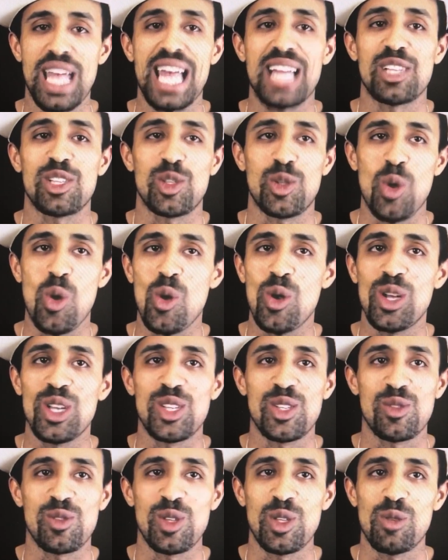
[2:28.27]
that
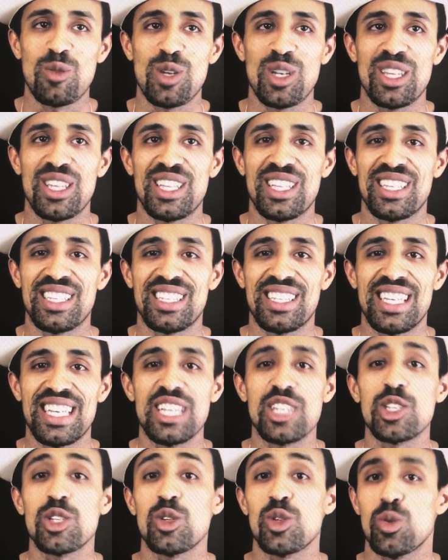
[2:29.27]
story is really where
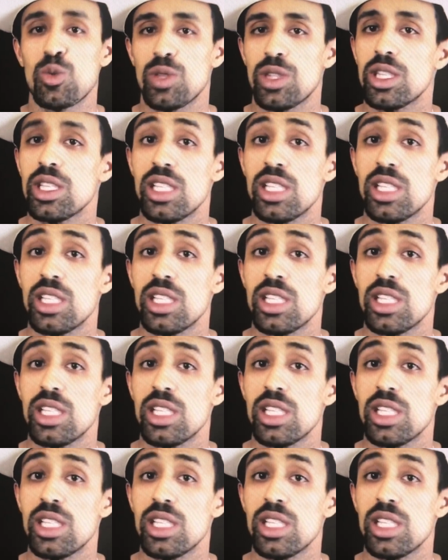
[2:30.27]
the issues